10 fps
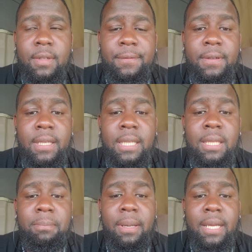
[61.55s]
For
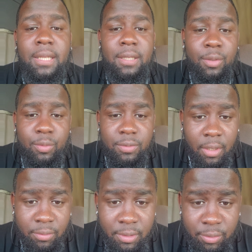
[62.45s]
anybody who
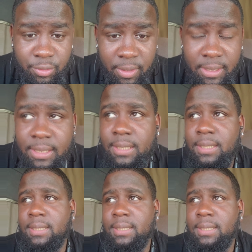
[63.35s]
don't know trucking,